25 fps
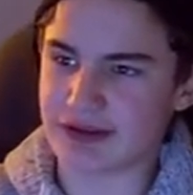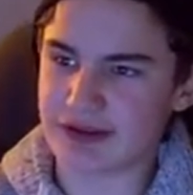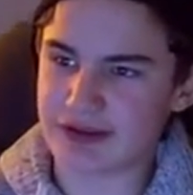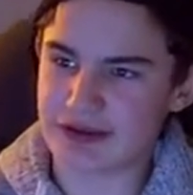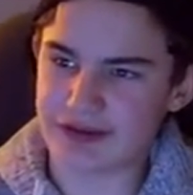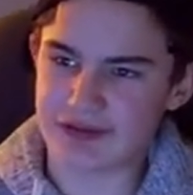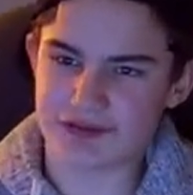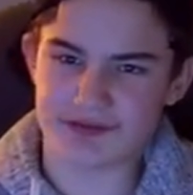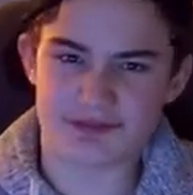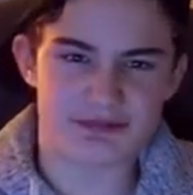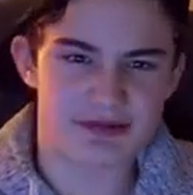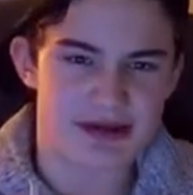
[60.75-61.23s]

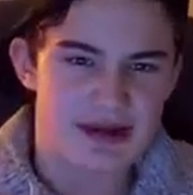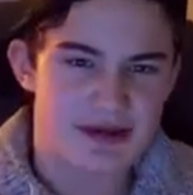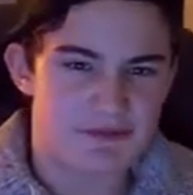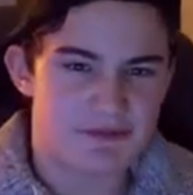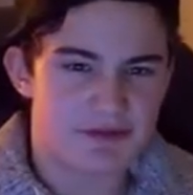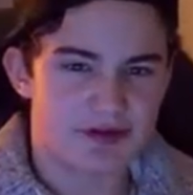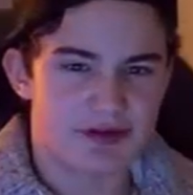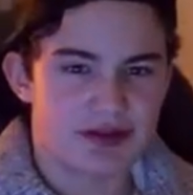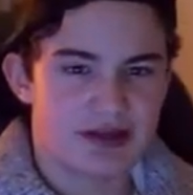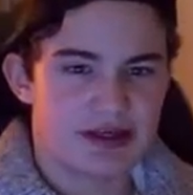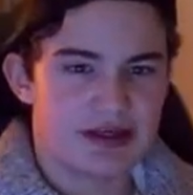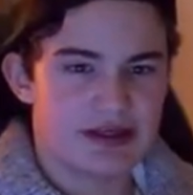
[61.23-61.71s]
give
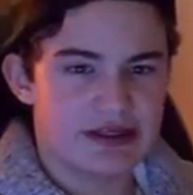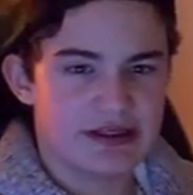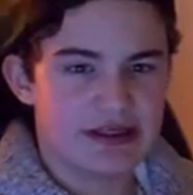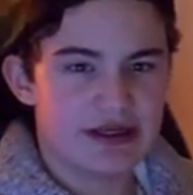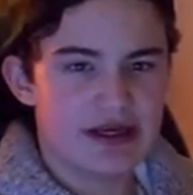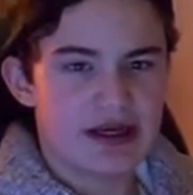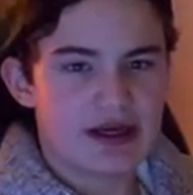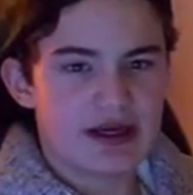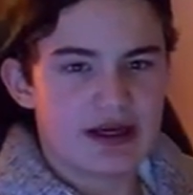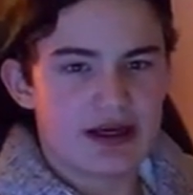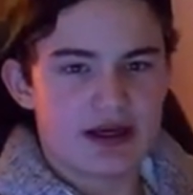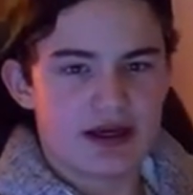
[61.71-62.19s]
people a
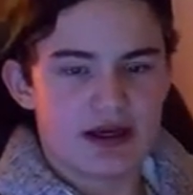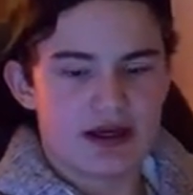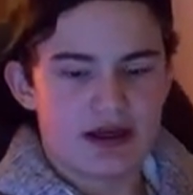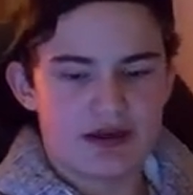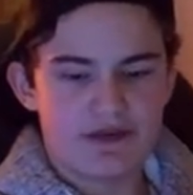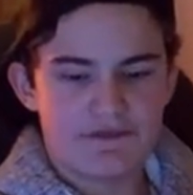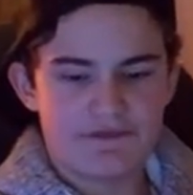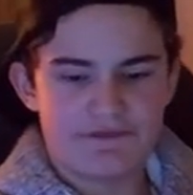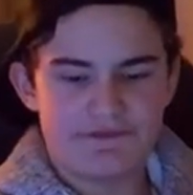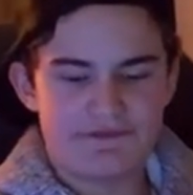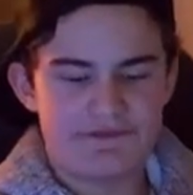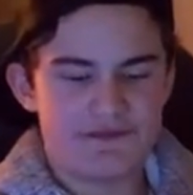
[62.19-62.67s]

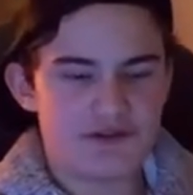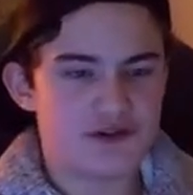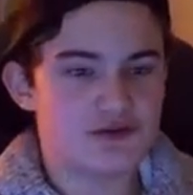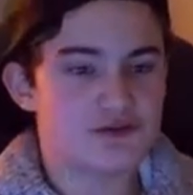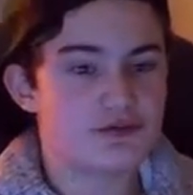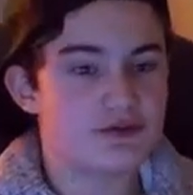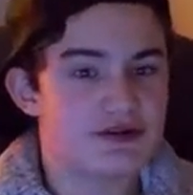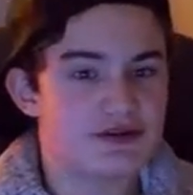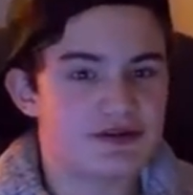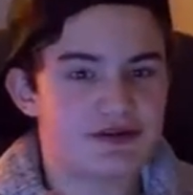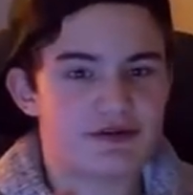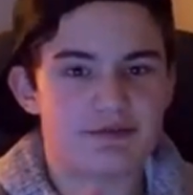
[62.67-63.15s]

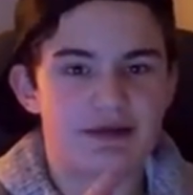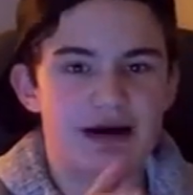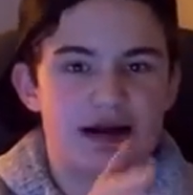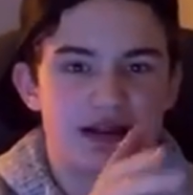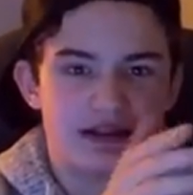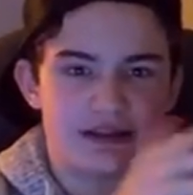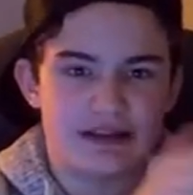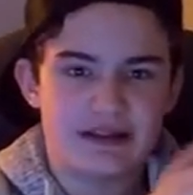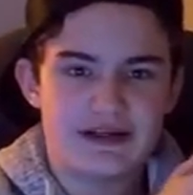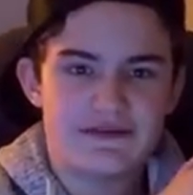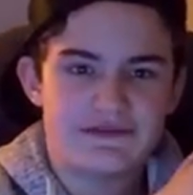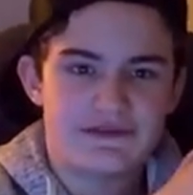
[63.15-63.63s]
view into my
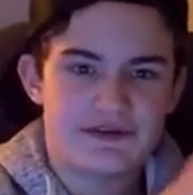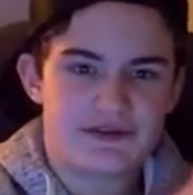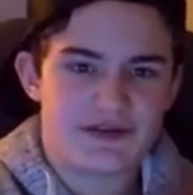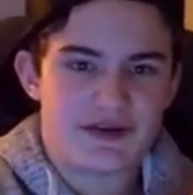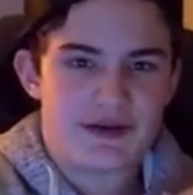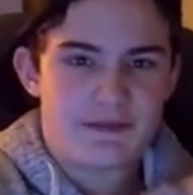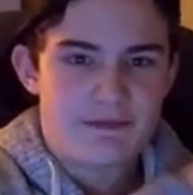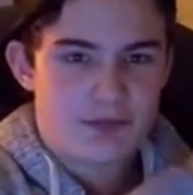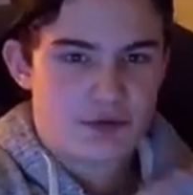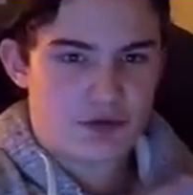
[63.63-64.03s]
life as